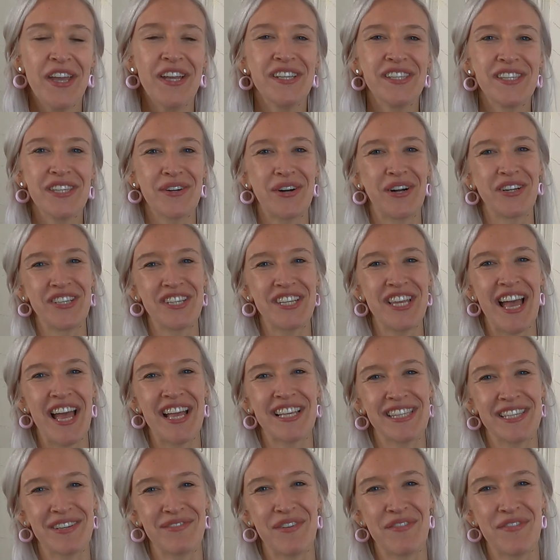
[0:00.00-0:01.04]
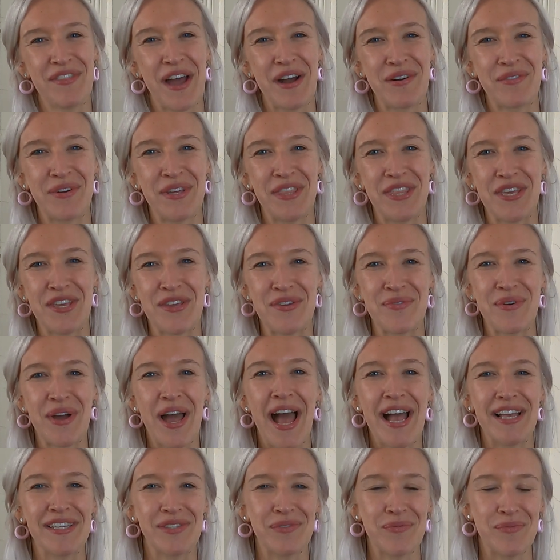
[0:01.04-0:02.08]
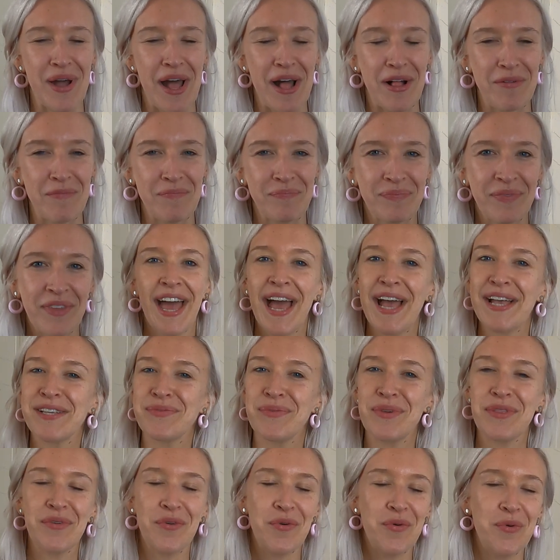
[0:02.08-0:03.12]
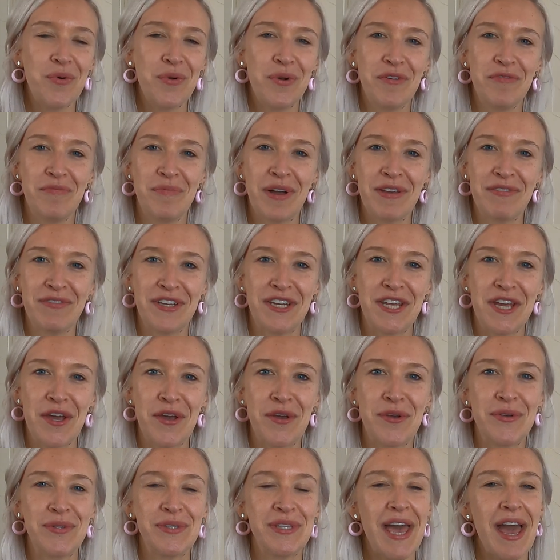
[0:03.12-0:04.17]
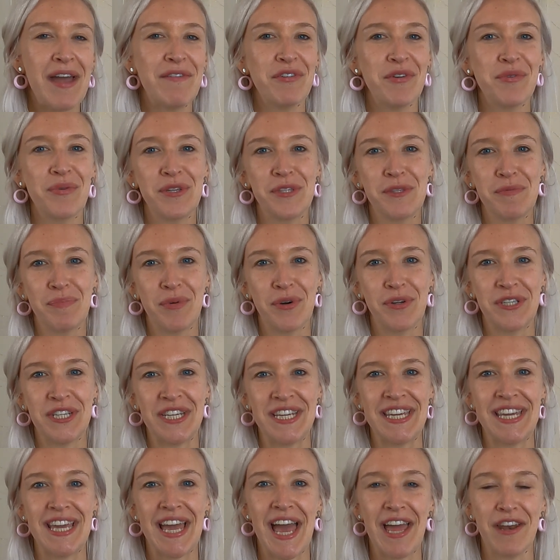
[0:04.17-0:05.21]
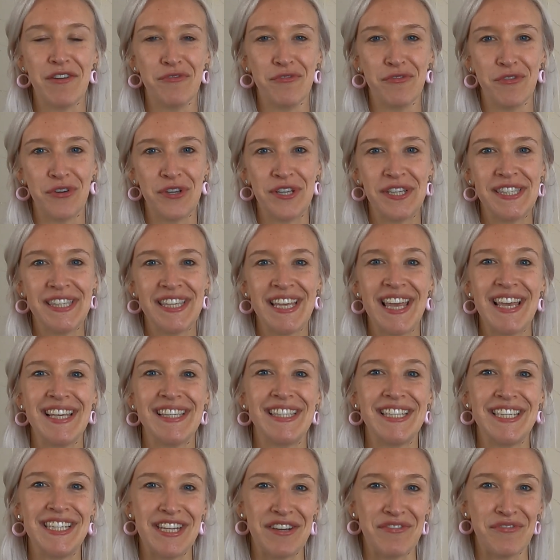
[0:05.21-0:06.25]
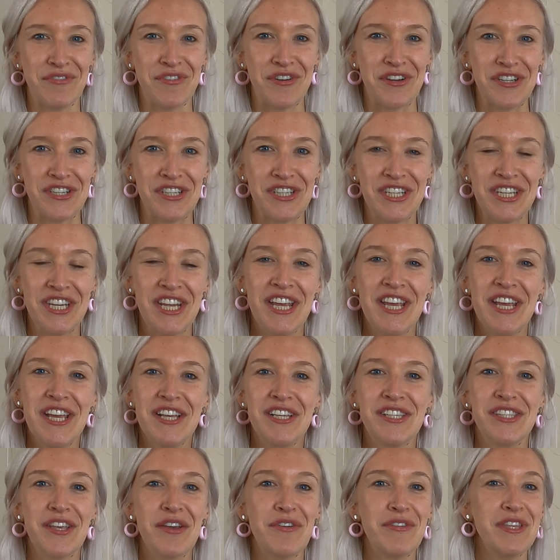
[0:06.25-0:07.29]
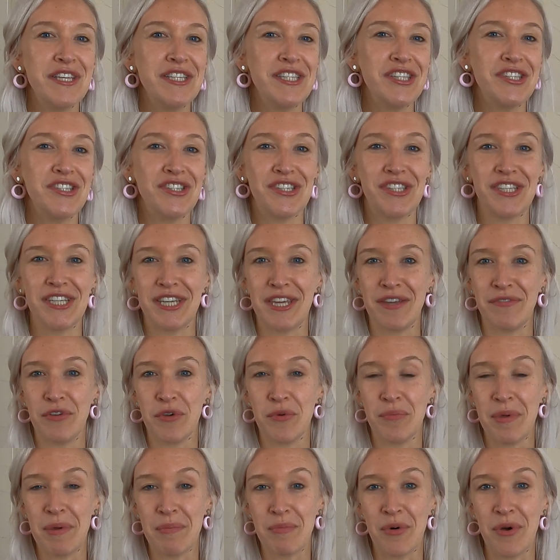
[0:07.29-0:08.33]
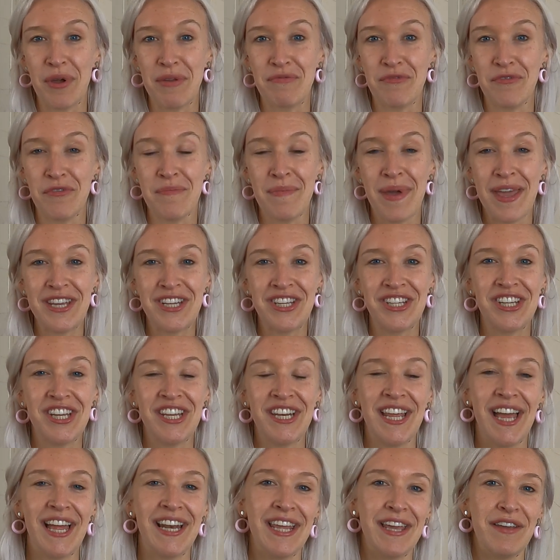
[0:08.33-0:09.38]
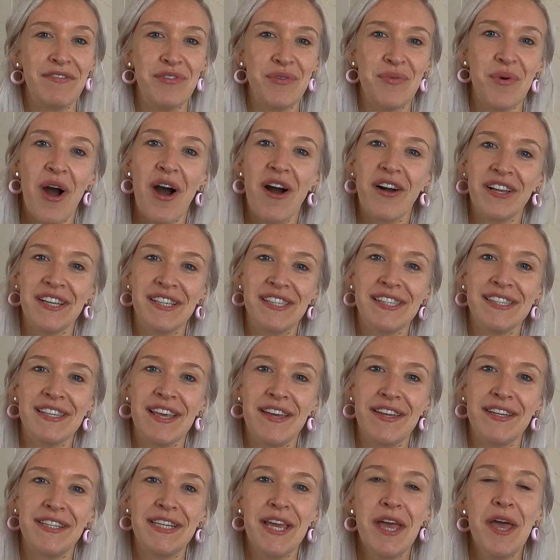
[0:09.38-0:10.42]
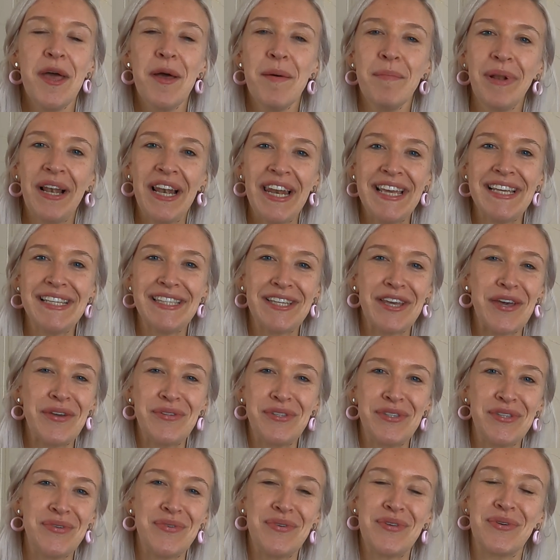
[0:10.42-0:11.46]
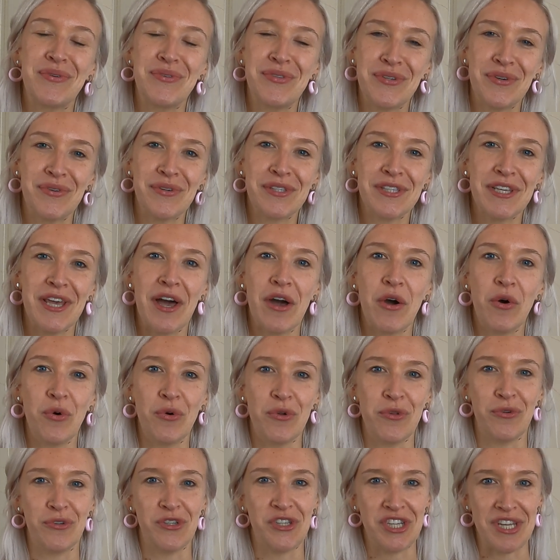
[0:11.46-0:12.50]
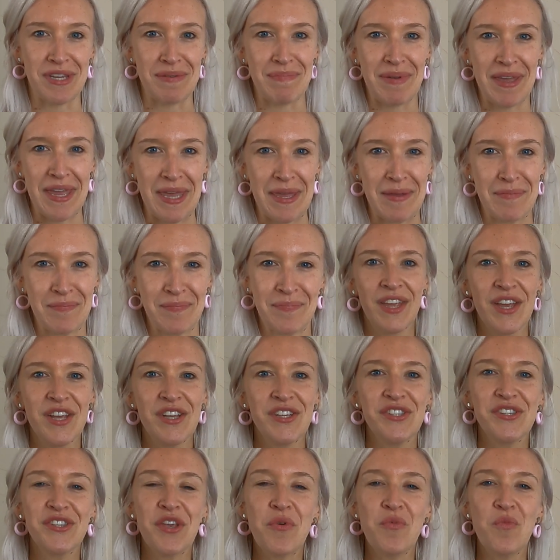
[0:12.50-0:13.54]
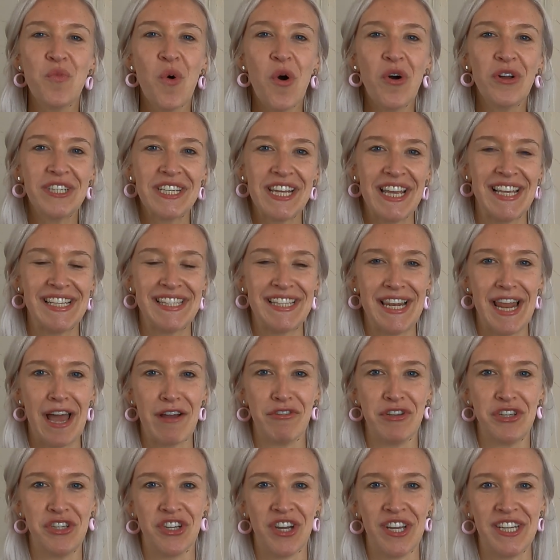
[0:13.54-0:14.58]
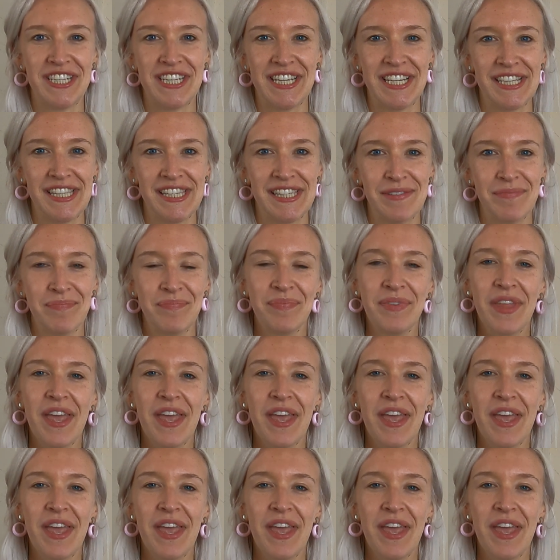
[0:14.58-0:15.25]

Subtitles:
So I'll share some of that with you as well. As with all of my videos, everyone's body and voice is different. So this is just to give you a bit more information, and if you are concerned, please go to your doctor or your GP. So what is laryngitis?